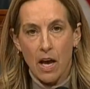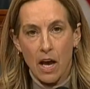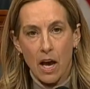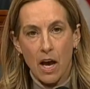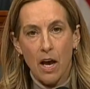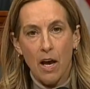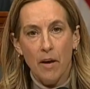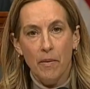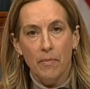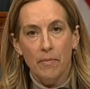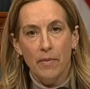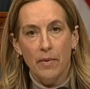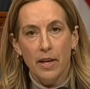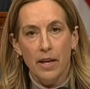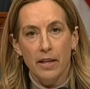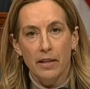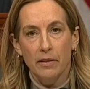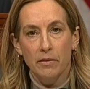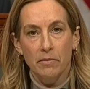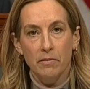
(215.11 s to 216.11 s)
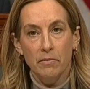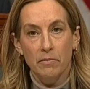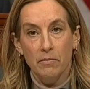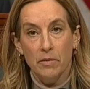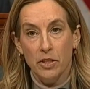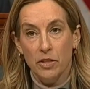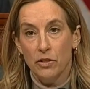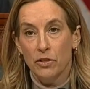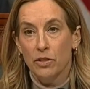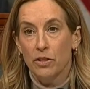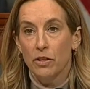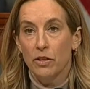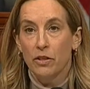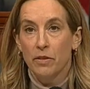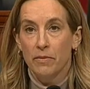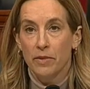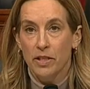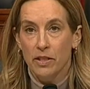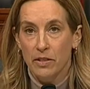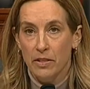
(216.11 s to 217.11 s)
And Mr. Turkel,
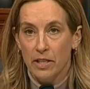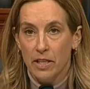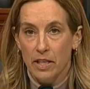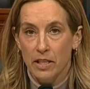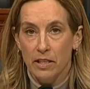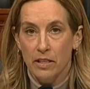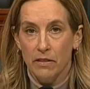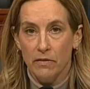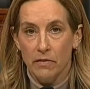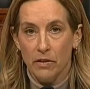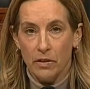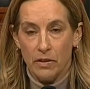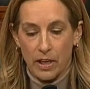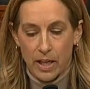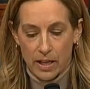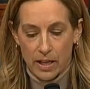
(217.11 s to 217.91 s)
Mr. Zents, if you'd like